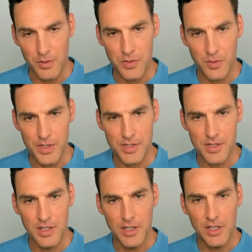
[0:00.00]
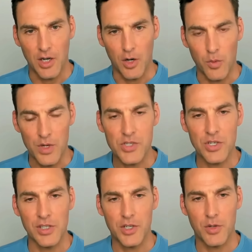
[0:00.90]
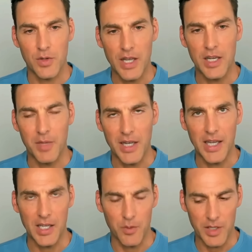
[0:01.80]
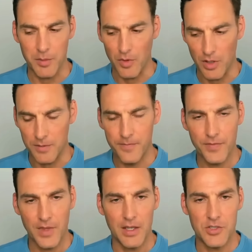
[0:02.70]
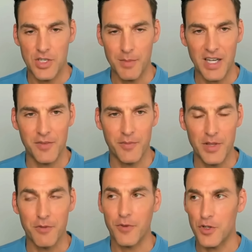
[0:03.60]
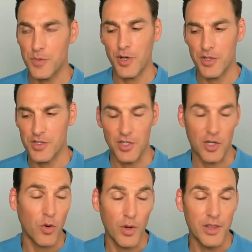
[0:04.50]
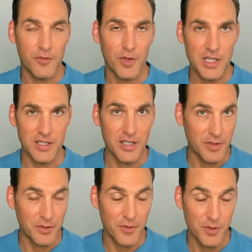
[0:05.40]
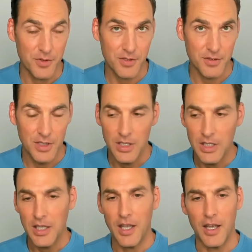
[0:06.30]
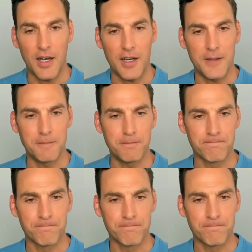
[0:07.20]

which was originally created by Ann Wigmore. She might have been the first person to coin the phrase living foods. Carolyn